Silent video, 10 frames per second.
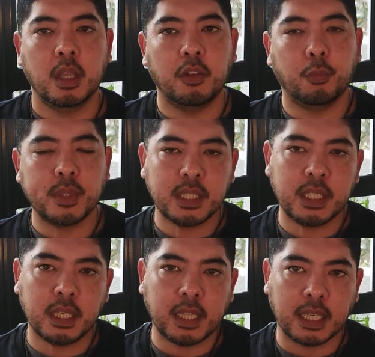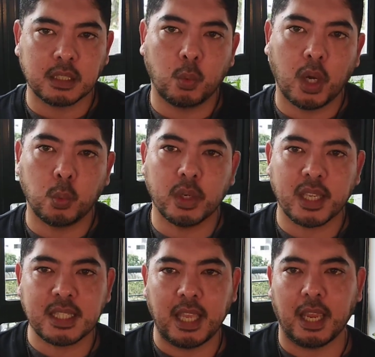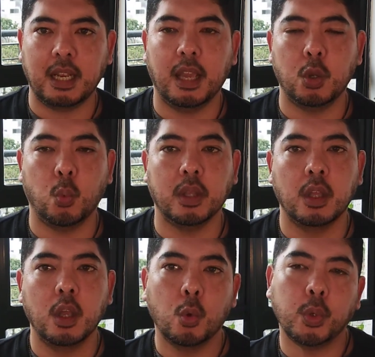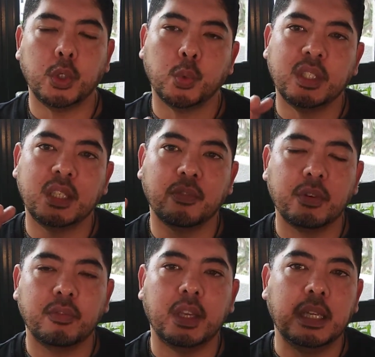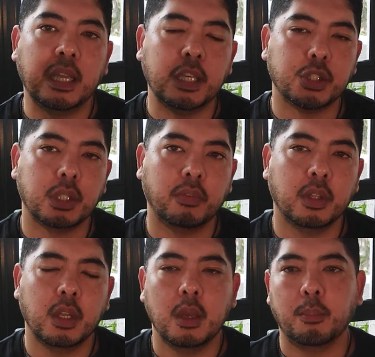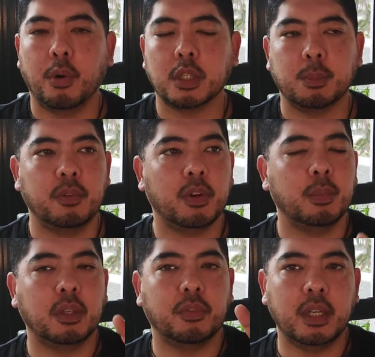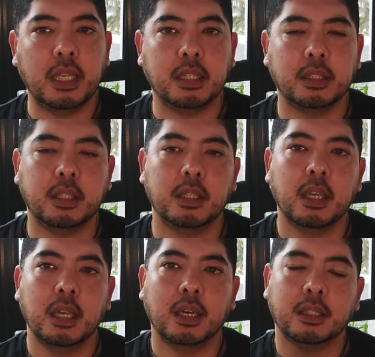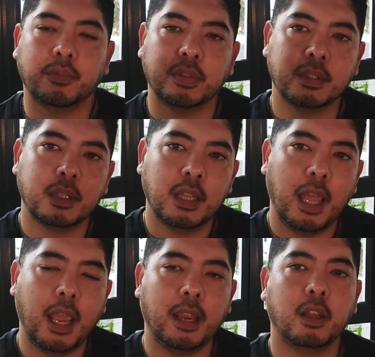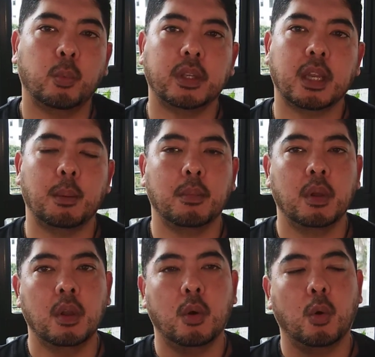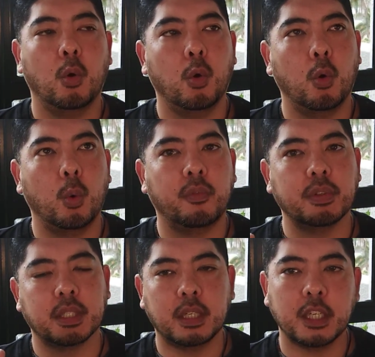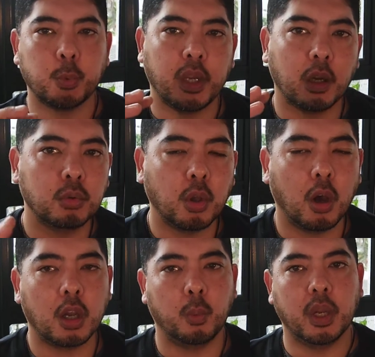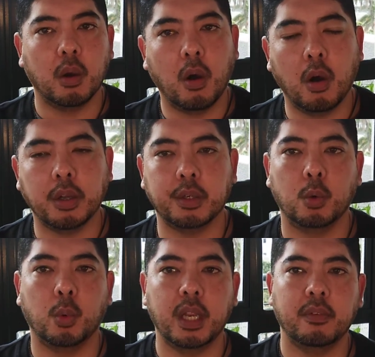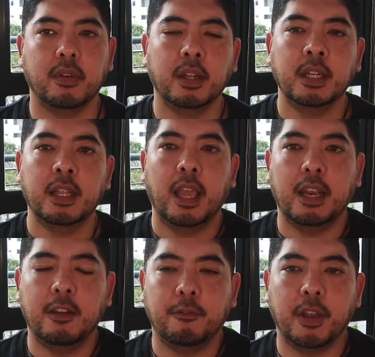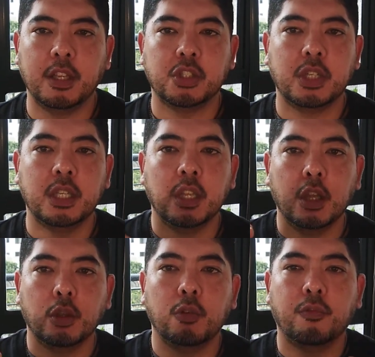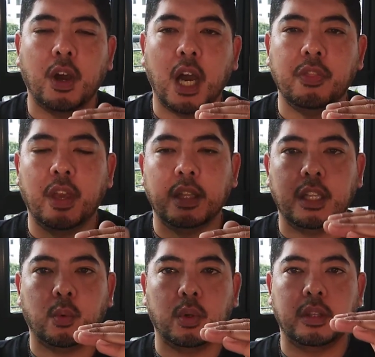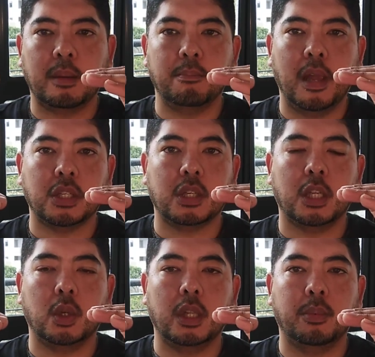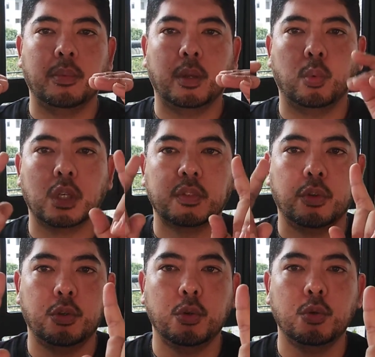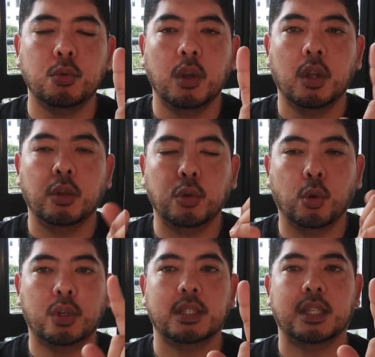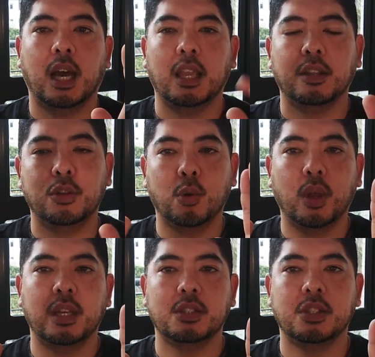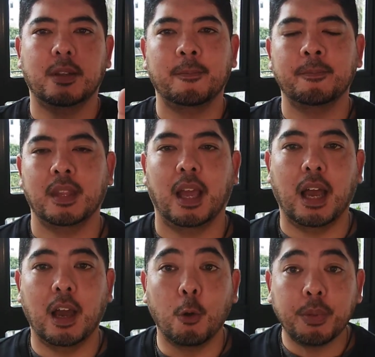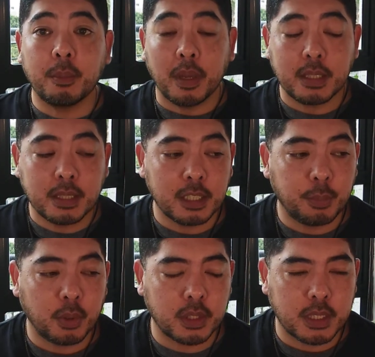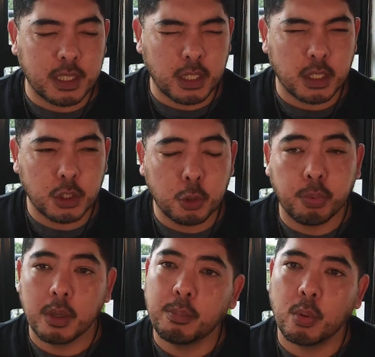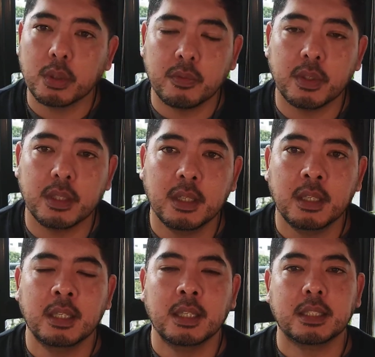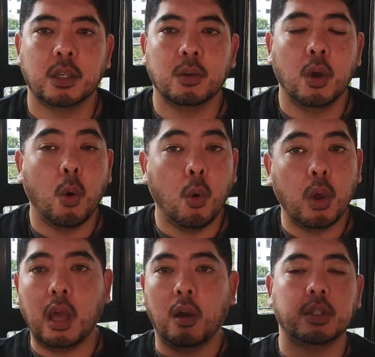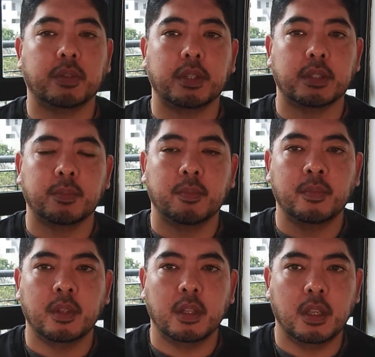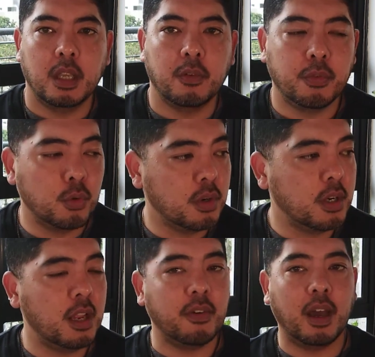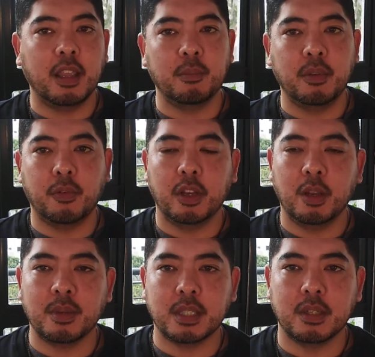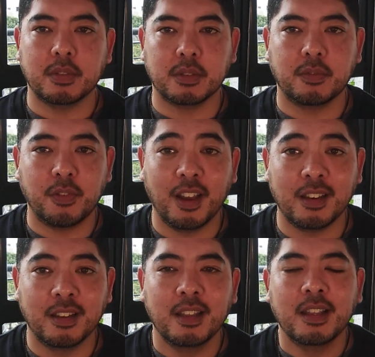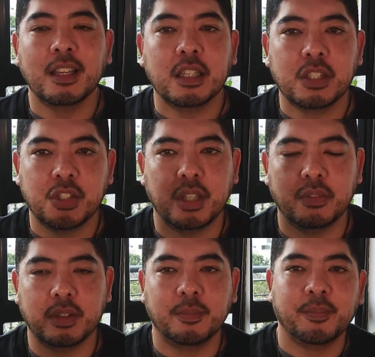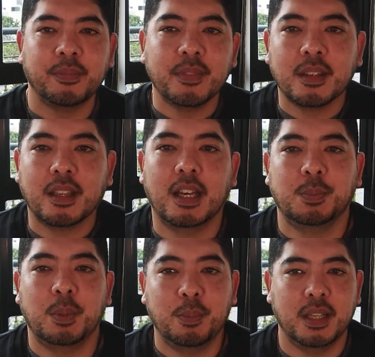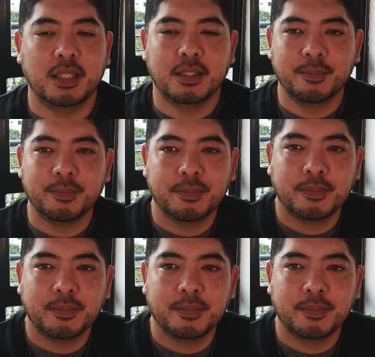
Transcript: If we see it doesn't quite work exactly how you want, we do a different variation of it, possibly from a different entity, a different angle we come. Or, or if it's a curse, we go darker, we go harder, or whatever. And eventually, you find that equi- that magical equilibrium that works for you your desire and your energy. I hope that makes sense because this is actually a super important vote. So all I ask for this, if you never hire me for any of my services, fine, share the vote. Guys, be blessed.